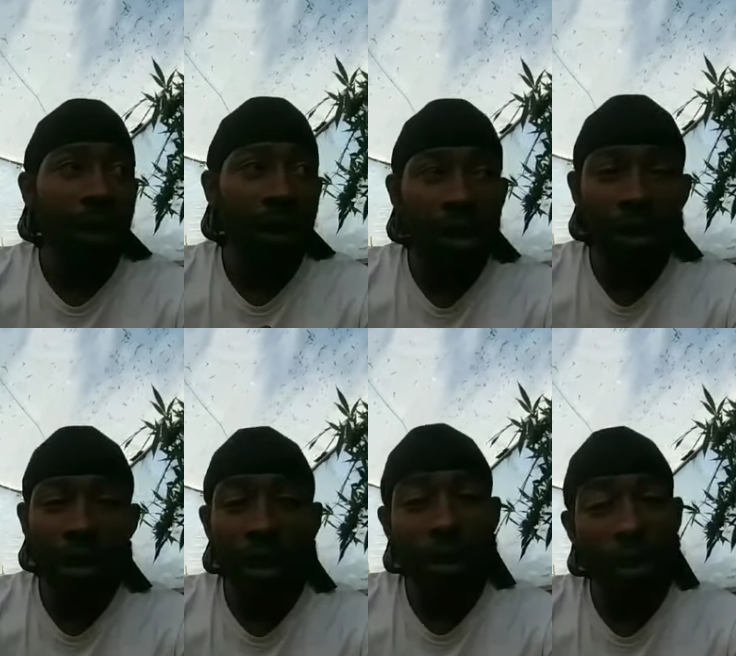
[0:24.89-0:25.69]
This
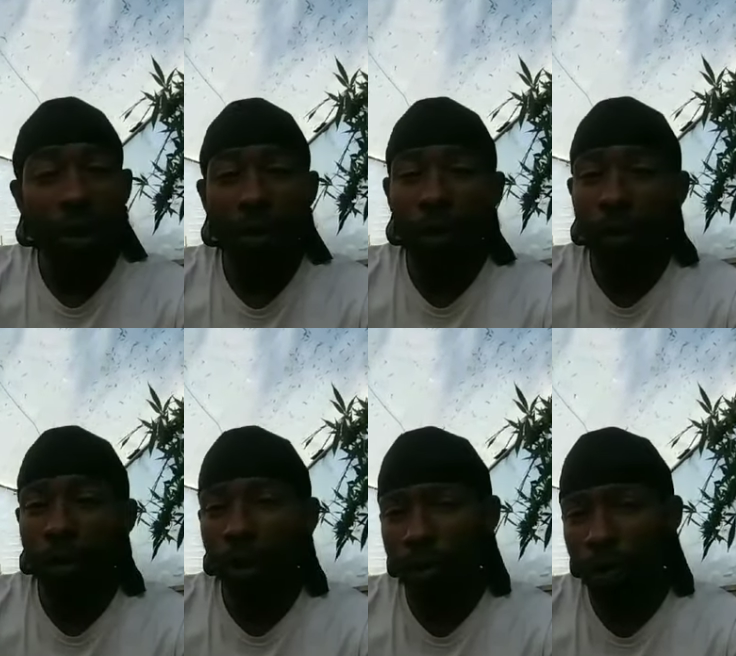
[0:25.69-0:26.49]
year, I just so happened to run
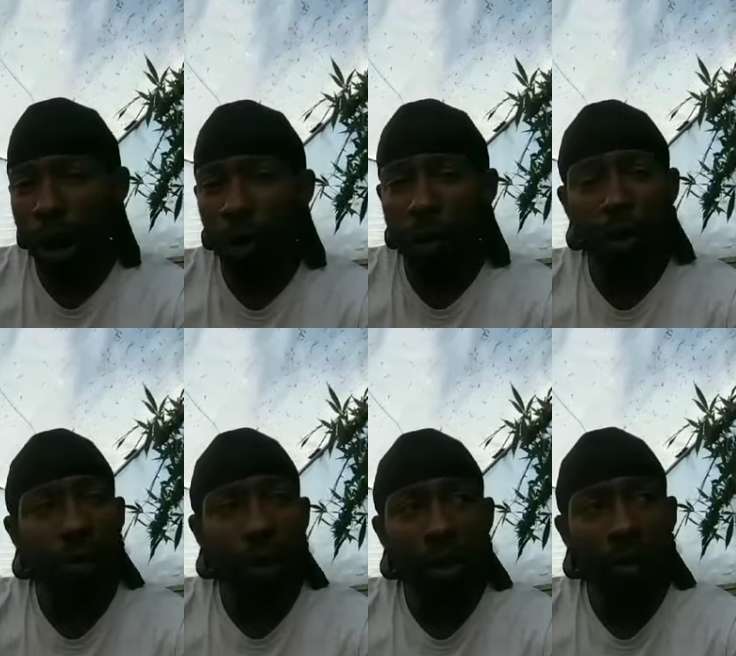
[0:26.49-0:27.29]
across brown ones.
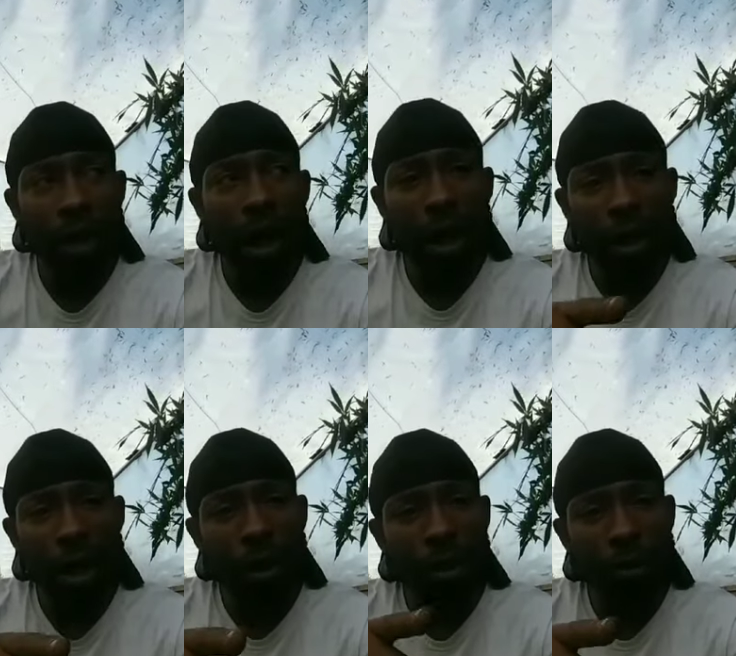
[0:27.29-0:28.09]
Believe it or not,
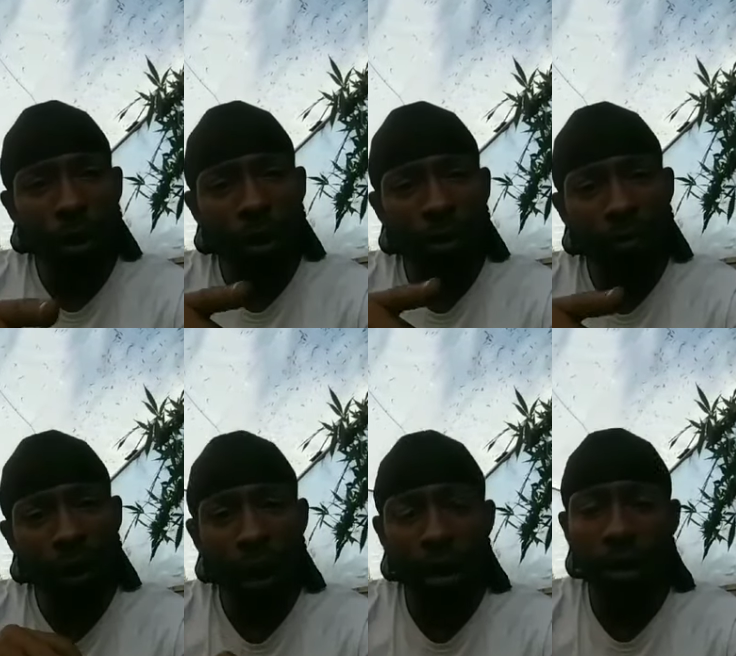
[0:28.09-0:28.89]
they are smart as
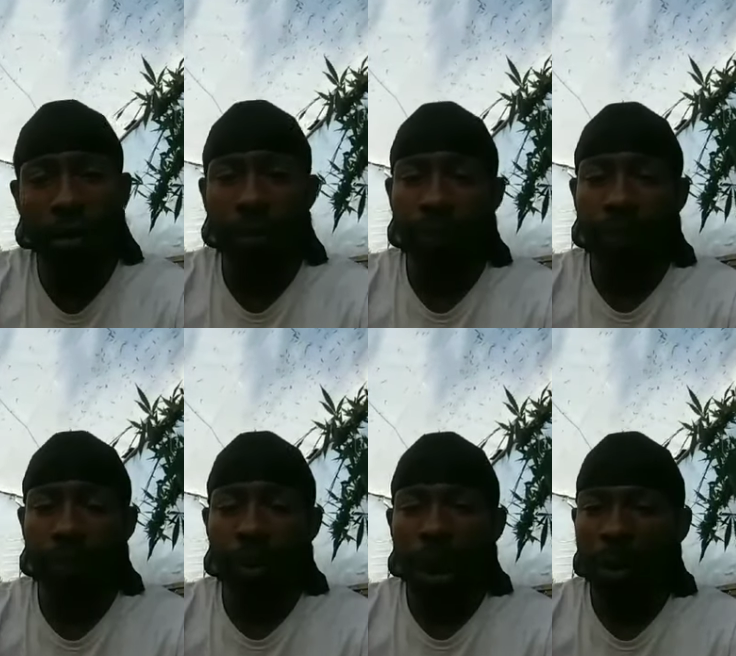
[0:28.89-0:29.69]
fuck.
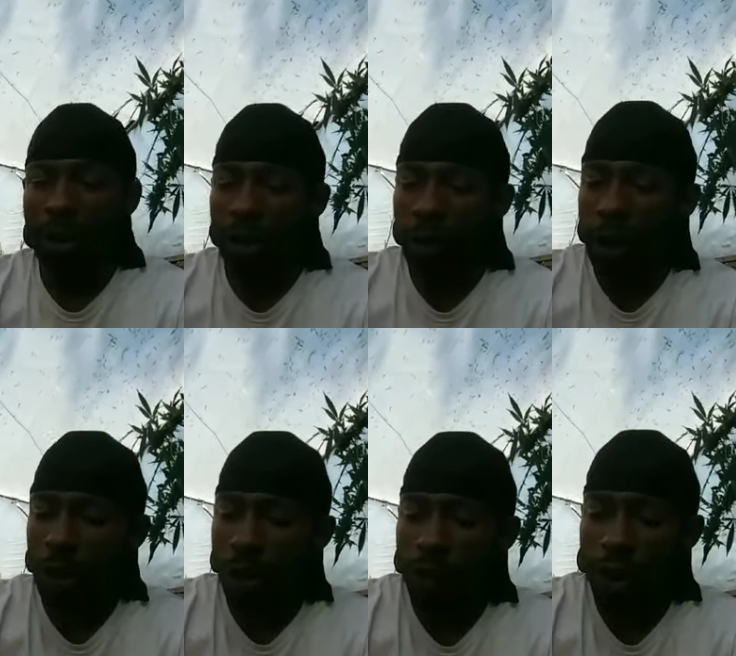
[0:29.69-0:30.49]
I was getting ready to
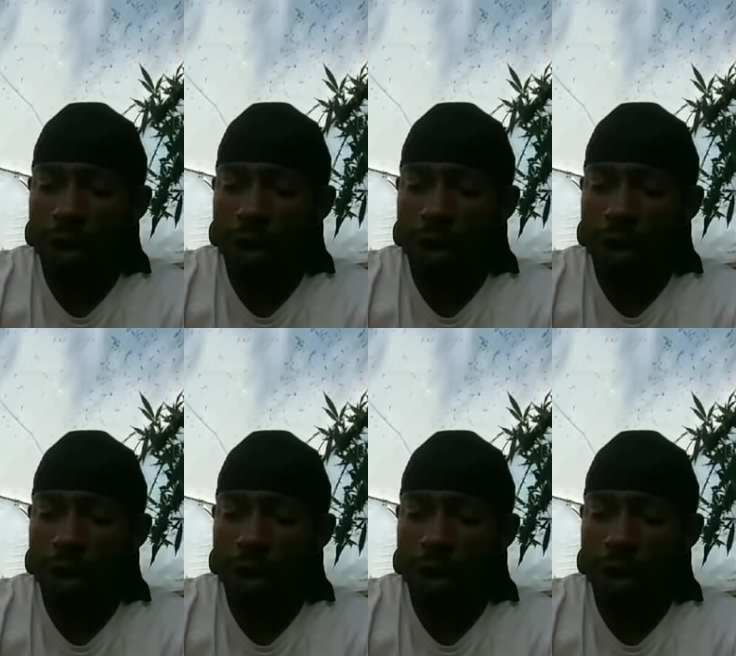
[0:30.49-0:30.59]
go over there and